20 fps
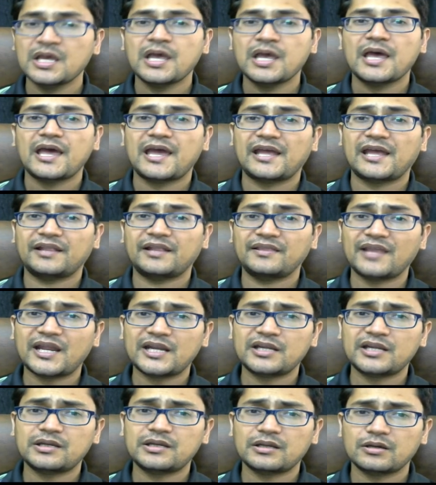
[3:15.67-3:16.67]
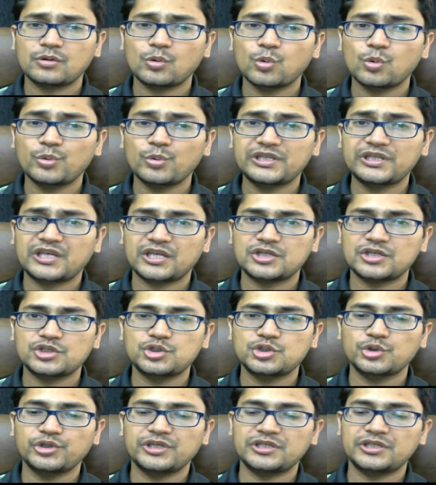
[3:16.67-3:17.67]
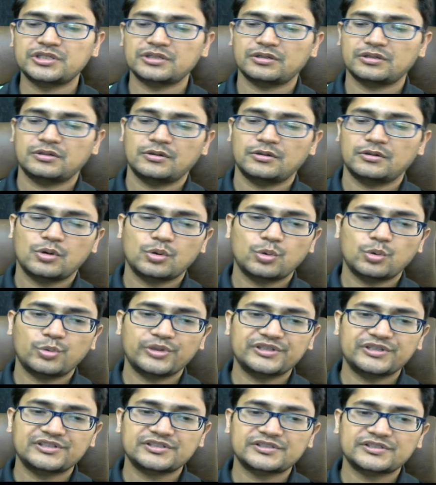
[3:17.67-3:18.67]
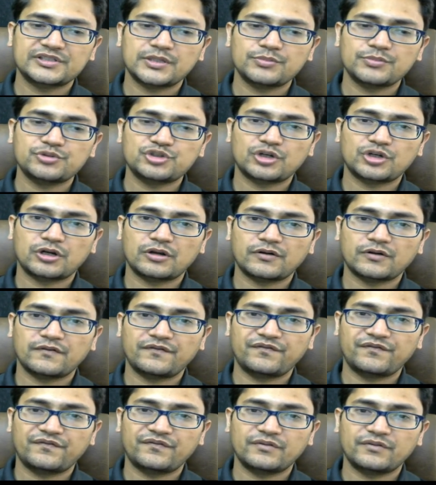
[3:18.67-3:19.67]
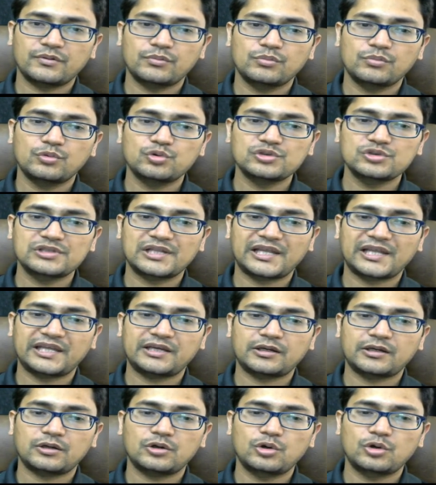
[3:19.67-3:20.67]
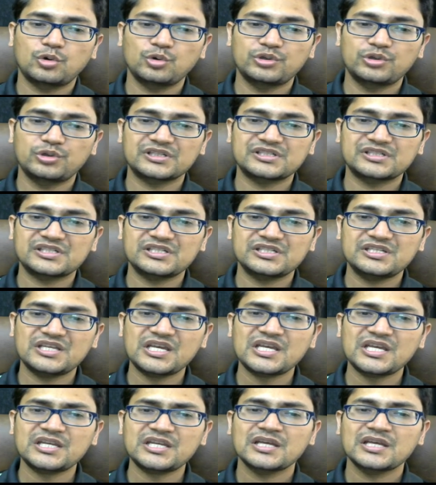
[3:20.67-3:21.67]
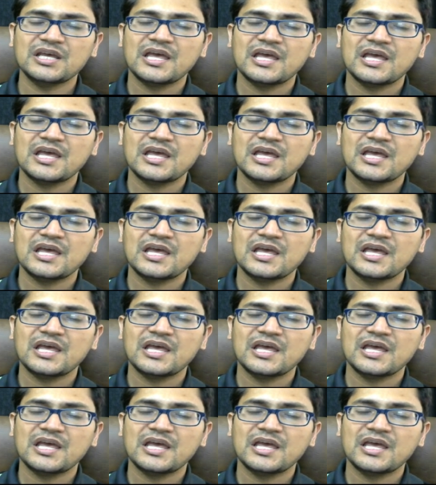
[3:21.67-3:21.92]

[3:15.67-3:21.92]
and that we can do it with some sort of moves like rook c8.